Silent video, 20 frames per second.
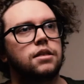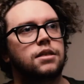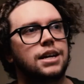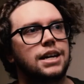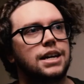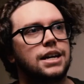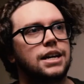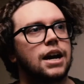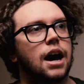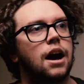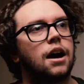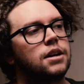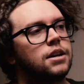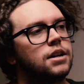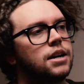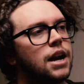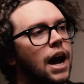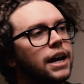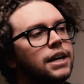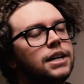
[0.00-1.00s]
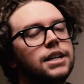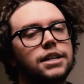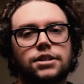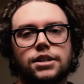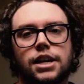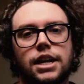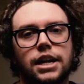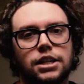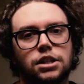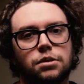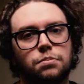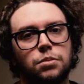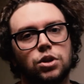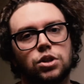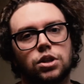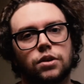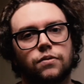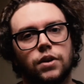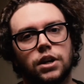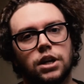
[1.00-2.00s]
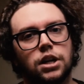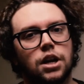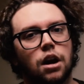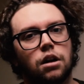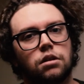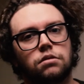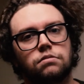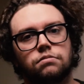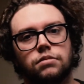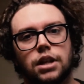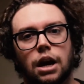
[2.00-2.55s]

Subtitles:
the 90s Kids music video